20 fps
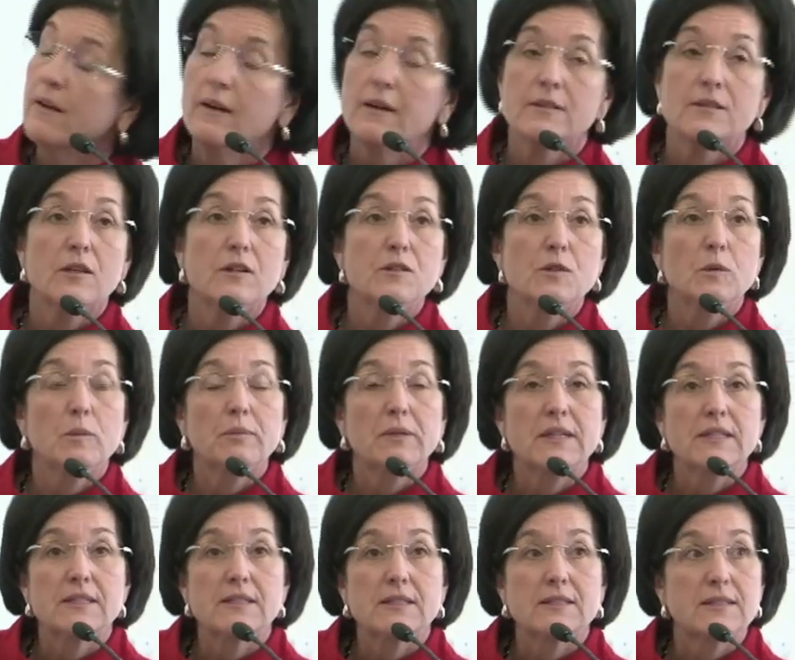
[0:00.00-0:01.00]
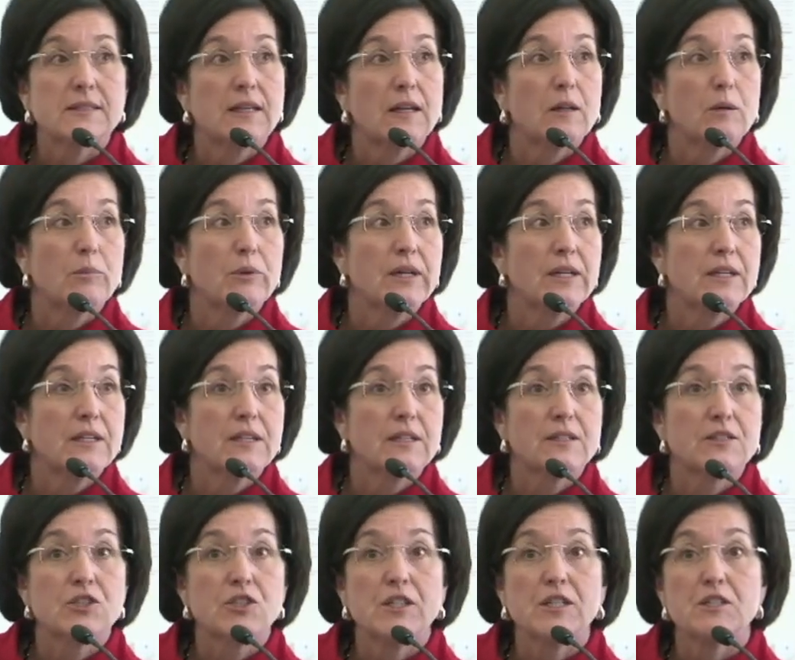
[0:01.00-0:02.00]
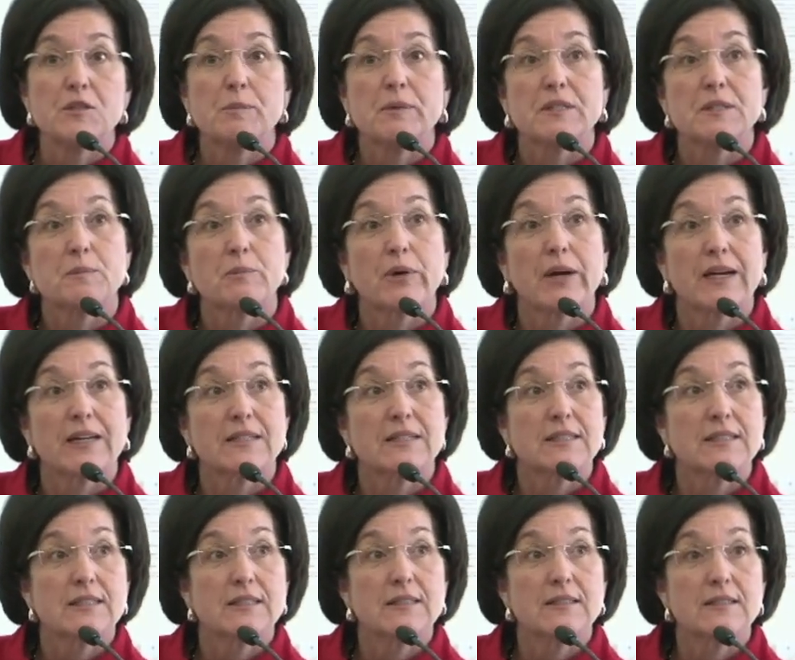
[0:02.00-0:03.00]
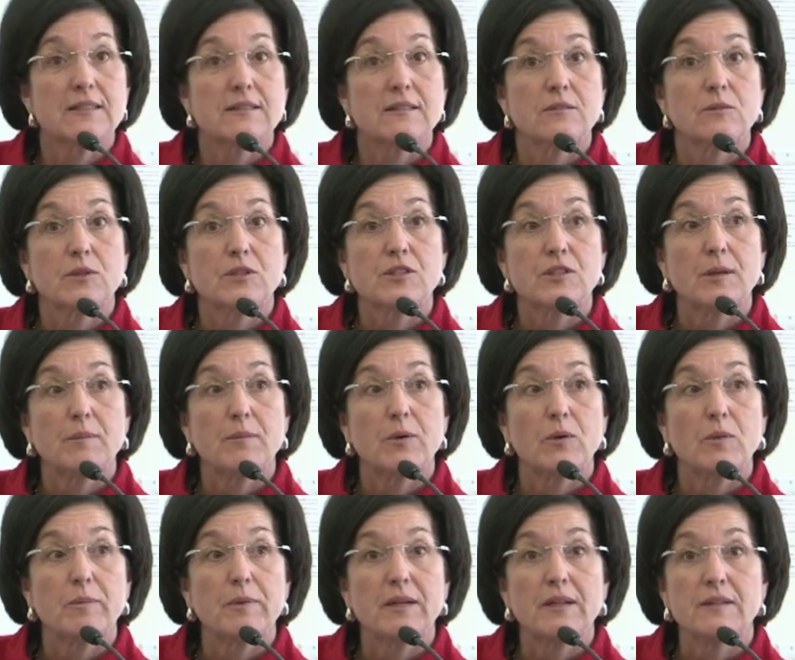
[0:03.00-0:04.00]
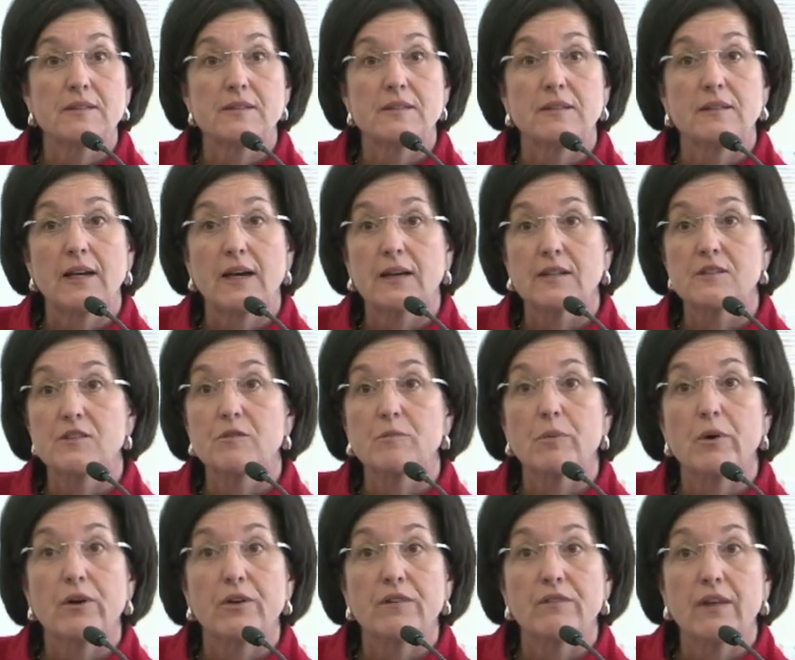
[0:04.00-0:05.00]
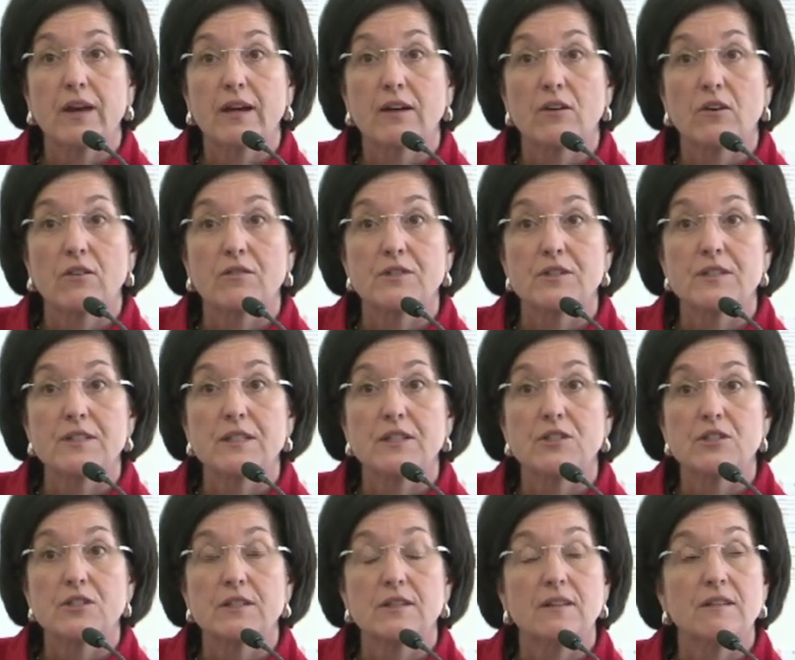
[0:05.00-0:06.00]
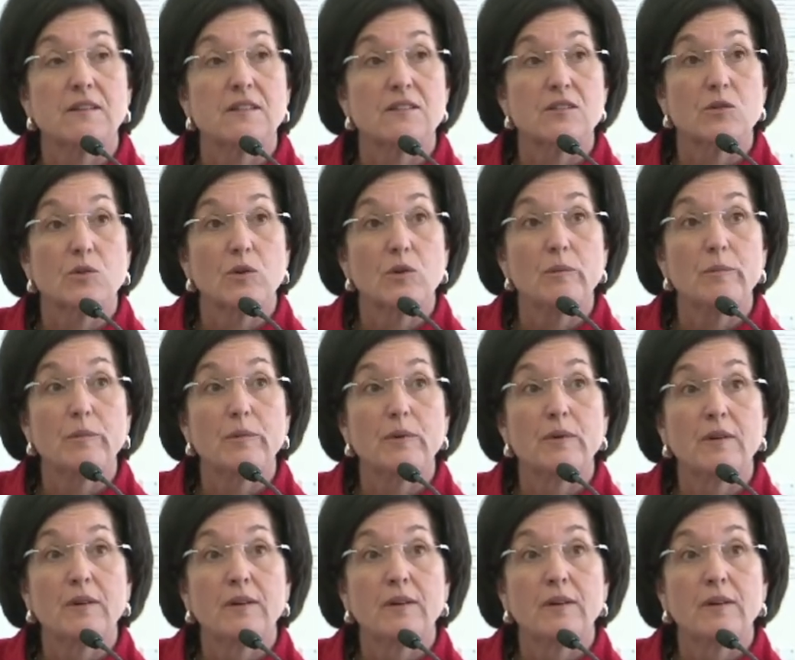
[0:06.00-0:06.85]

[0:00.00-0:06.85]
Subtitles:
It's also a place to celebrate and exchange best practices, which I'm hoping is an active part of that conversation in this group.